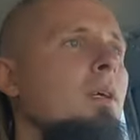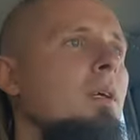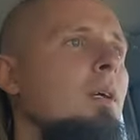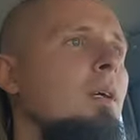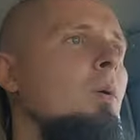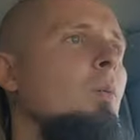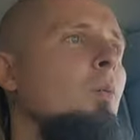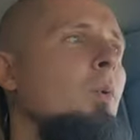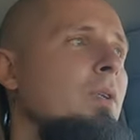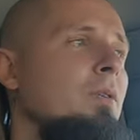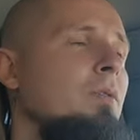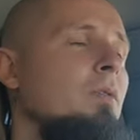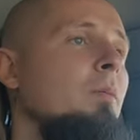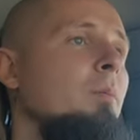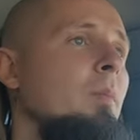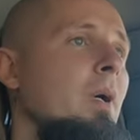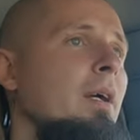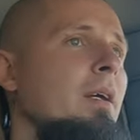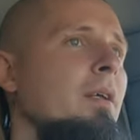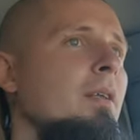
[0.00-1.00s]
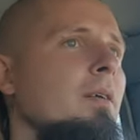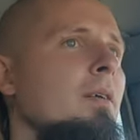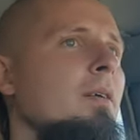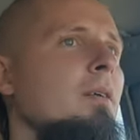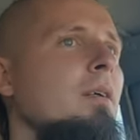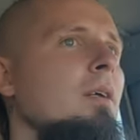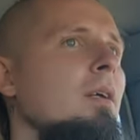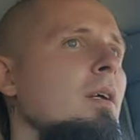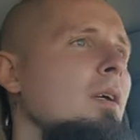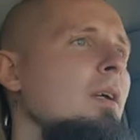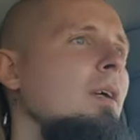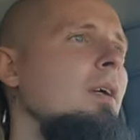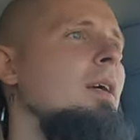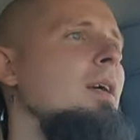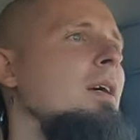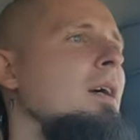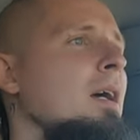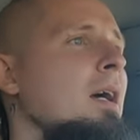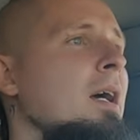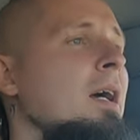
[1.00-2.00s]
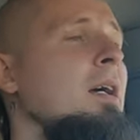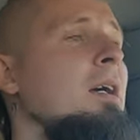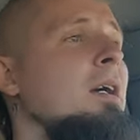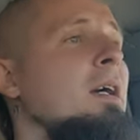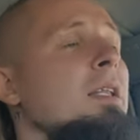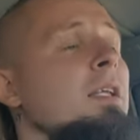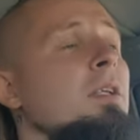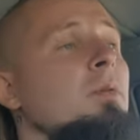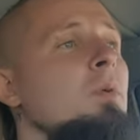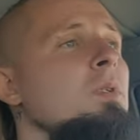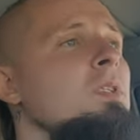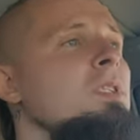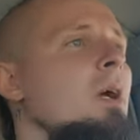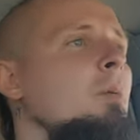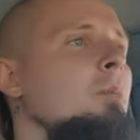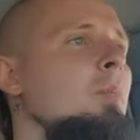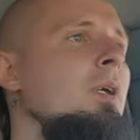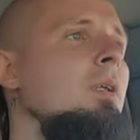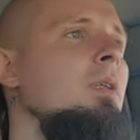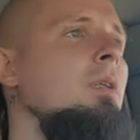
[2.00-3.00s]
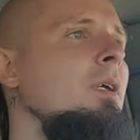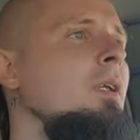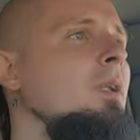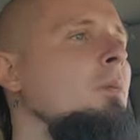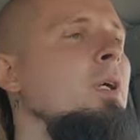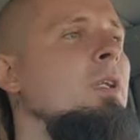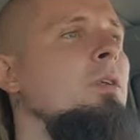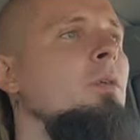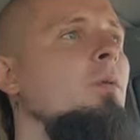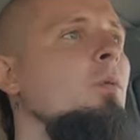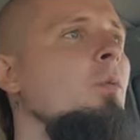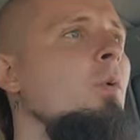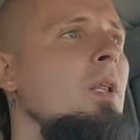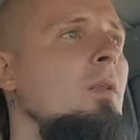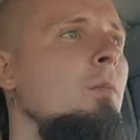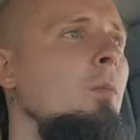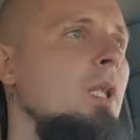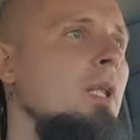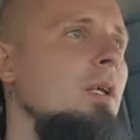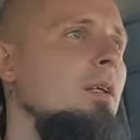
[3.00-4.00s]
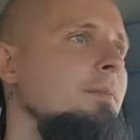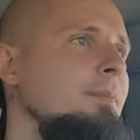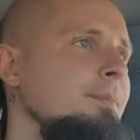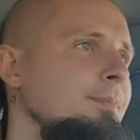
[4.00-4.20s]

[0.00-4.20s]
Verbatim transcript: the wind turbine. Uh, and it will stop in, in a matter of one minute.